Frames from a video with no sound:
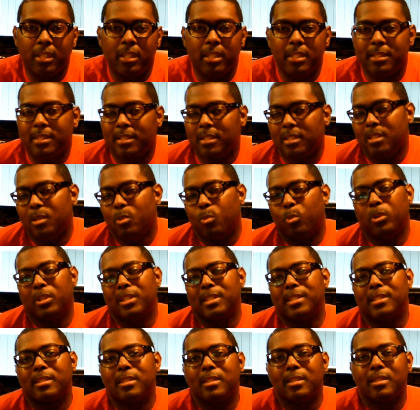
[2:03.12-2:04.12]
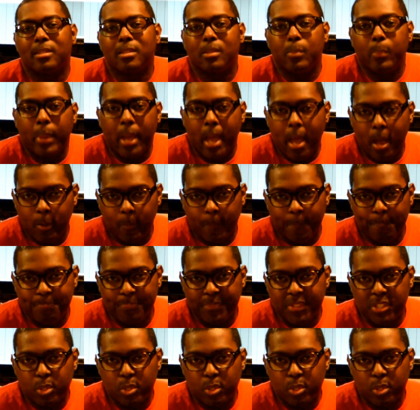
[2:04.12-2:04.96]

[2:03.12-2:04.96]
it and see what is this about.